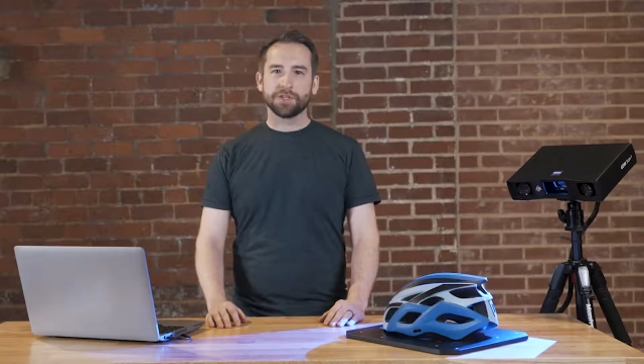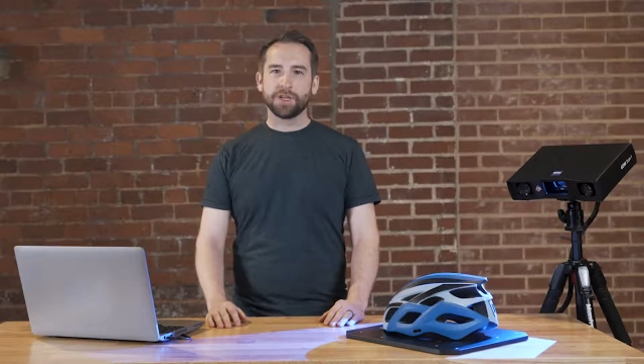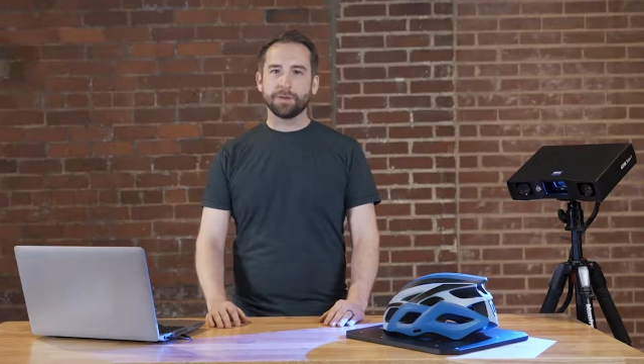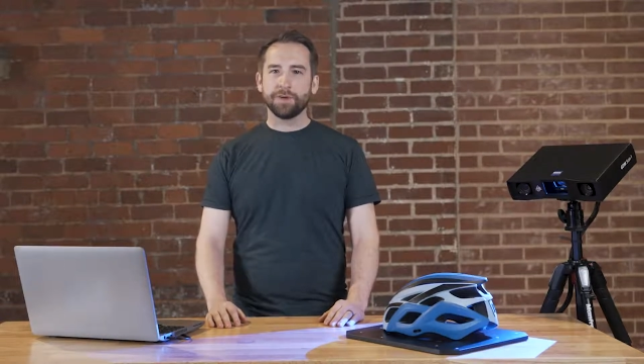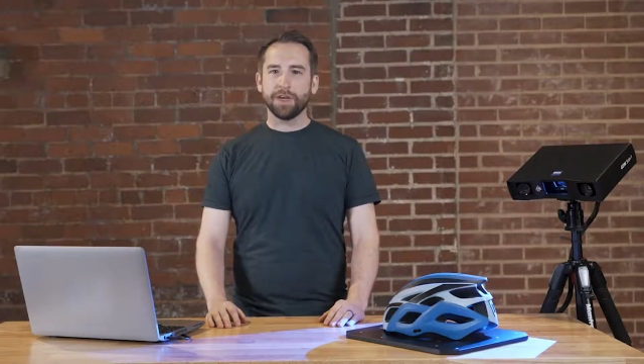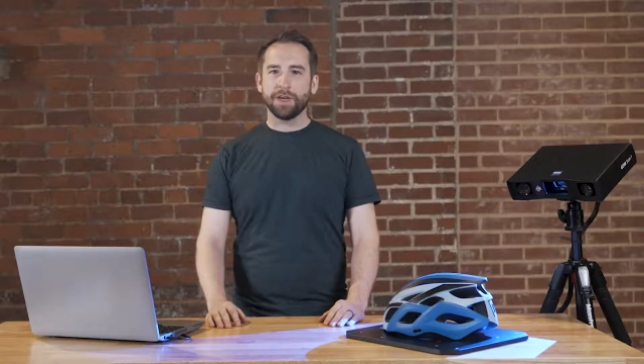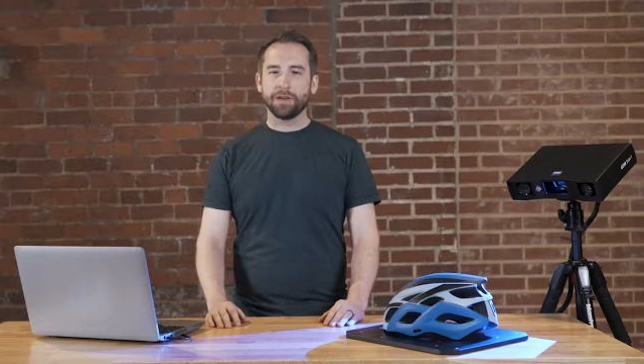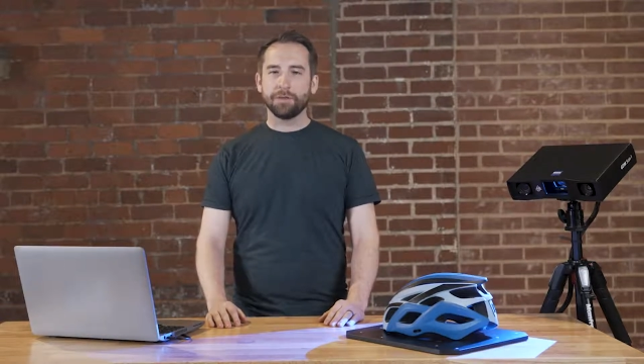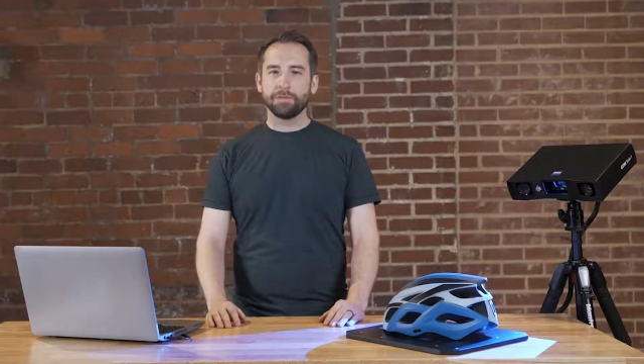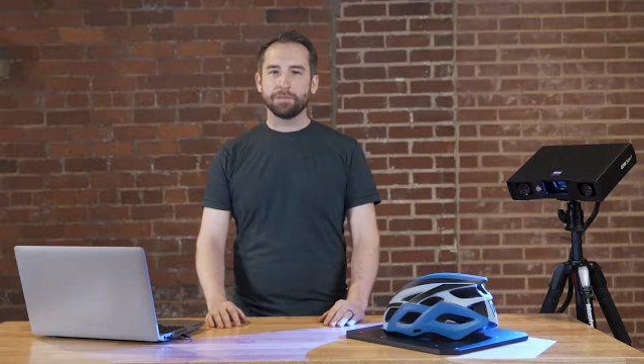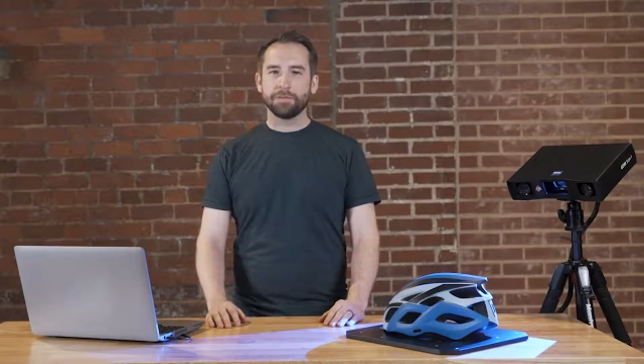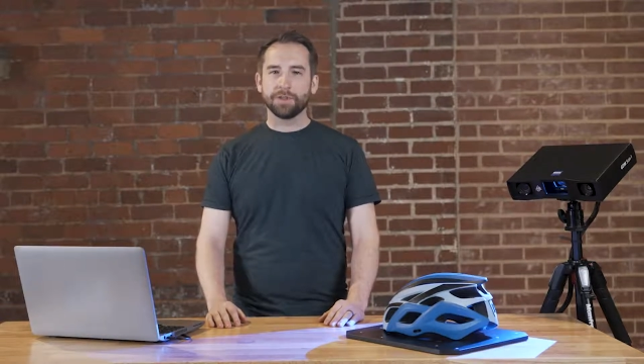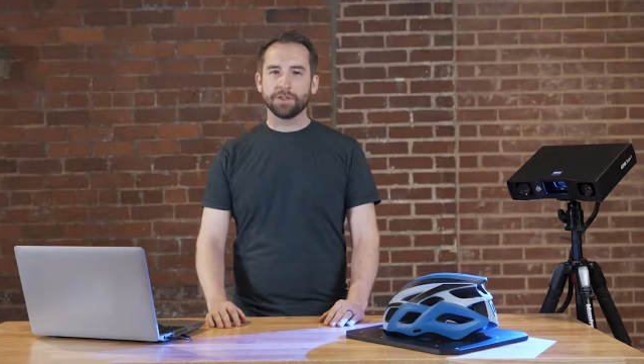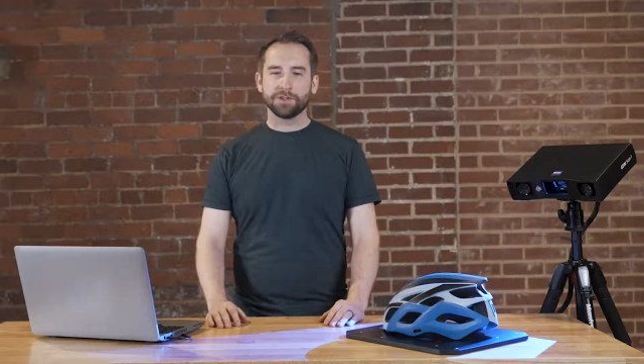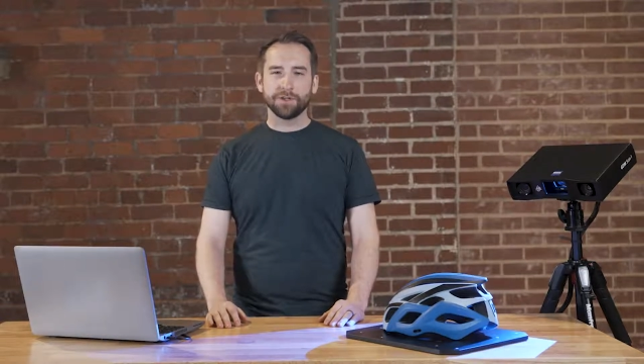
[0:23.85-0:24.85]
skip ahead,
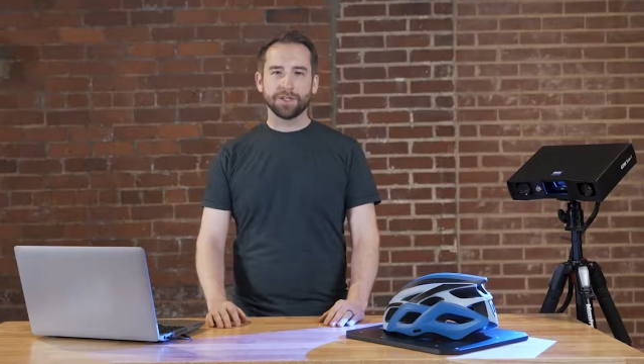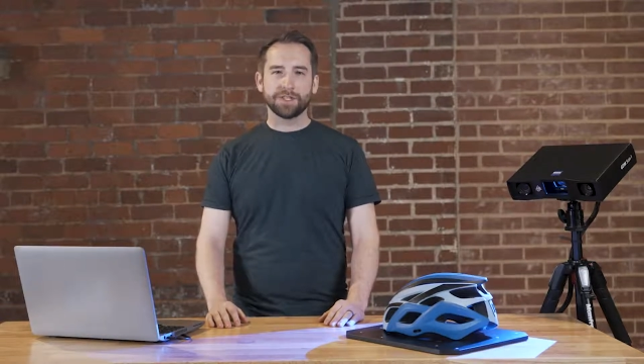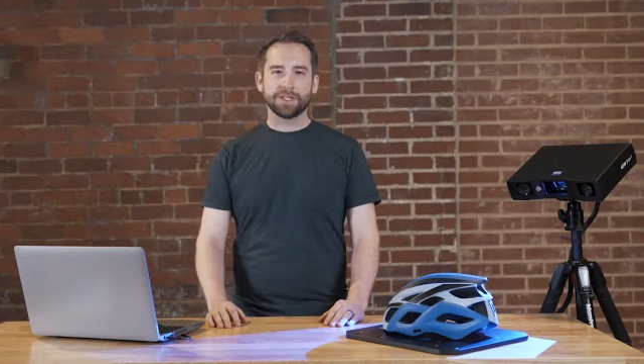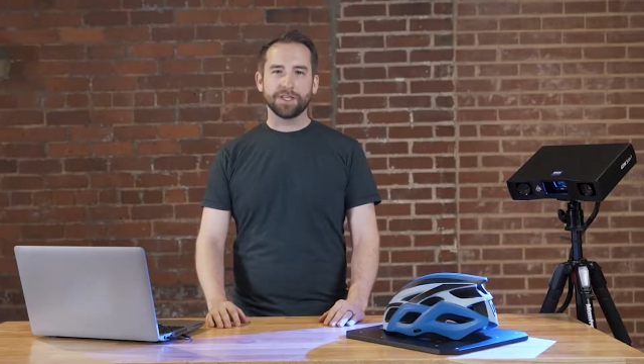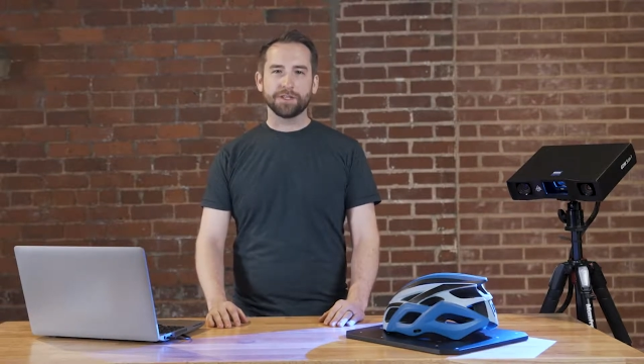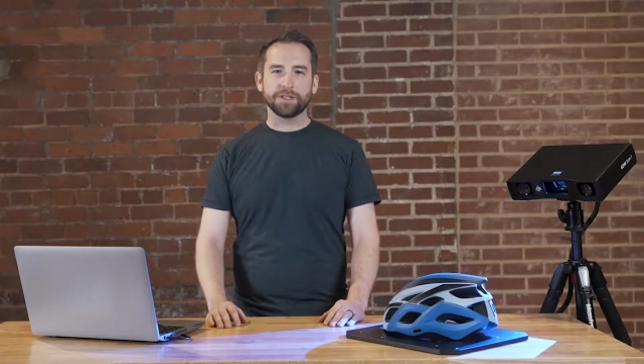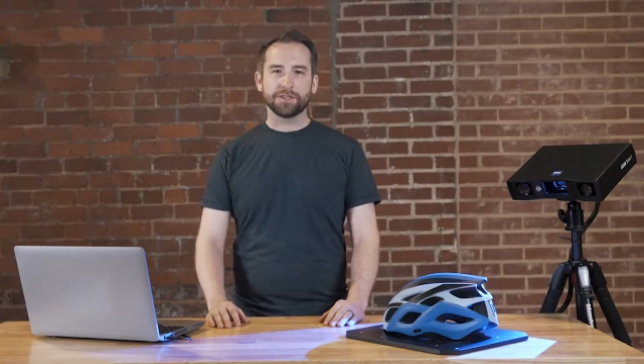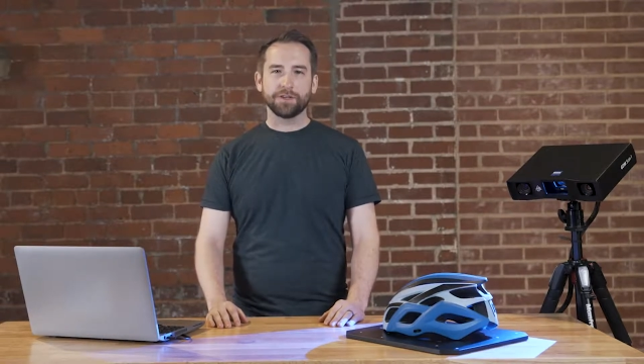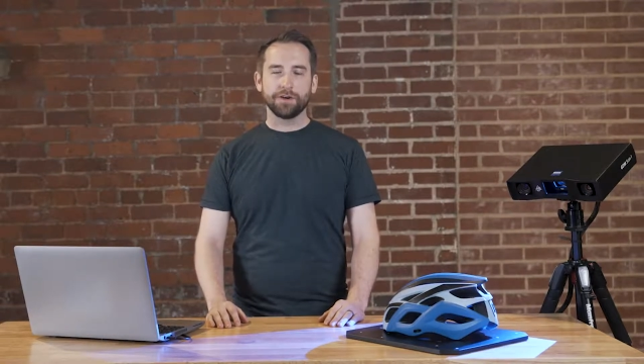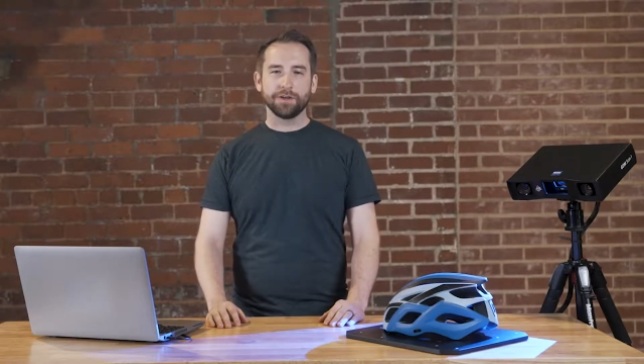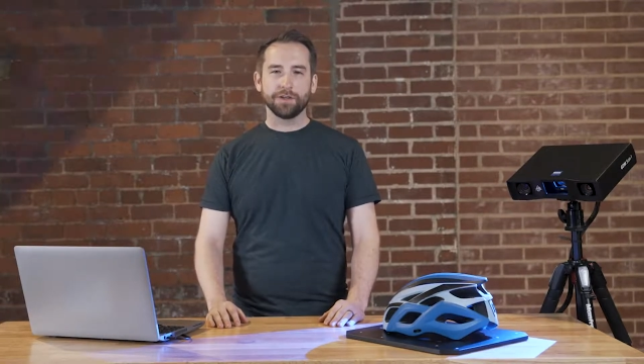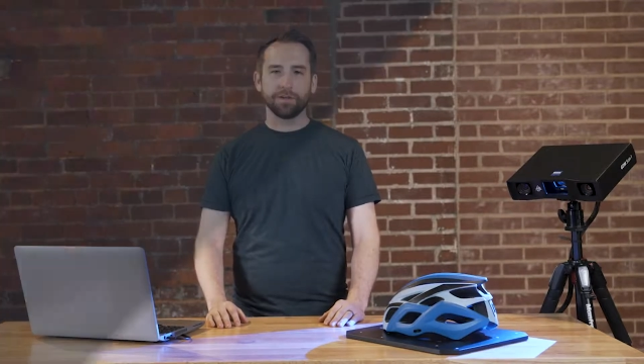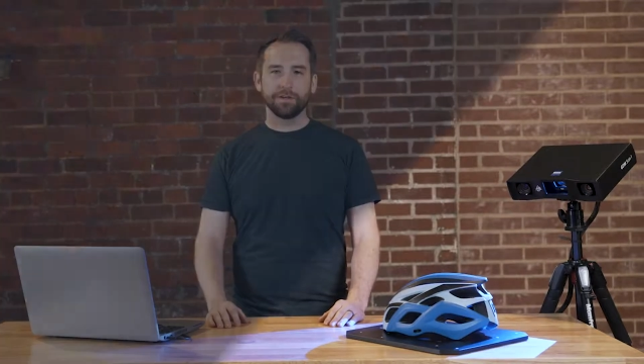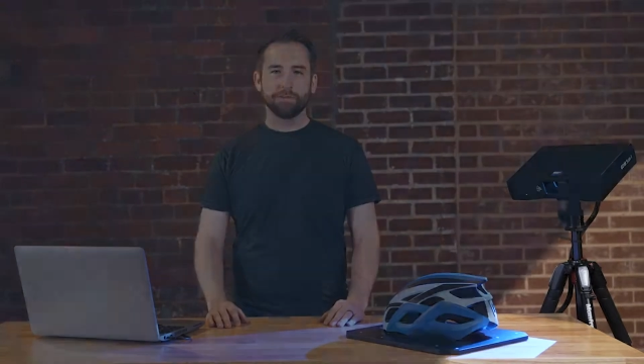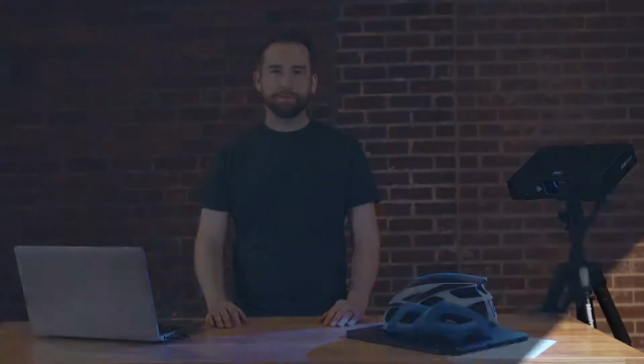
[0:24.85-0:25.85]
so let's get started.